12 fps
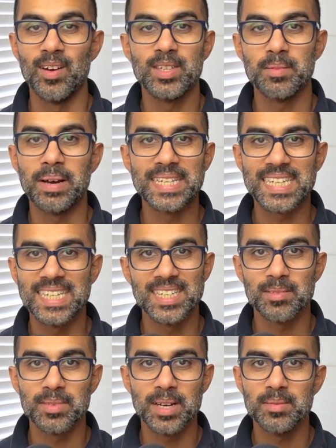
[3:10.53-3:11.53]
automatically
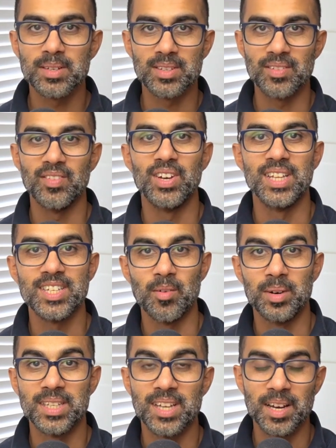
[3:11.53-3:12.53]
sometimes because I've heard it so
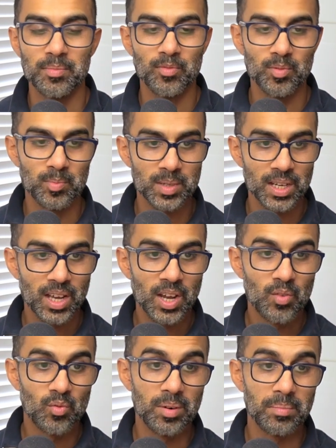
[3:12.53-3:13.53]
many times from
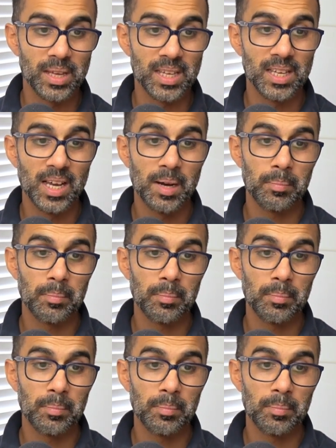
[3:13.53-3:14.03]
Ramit.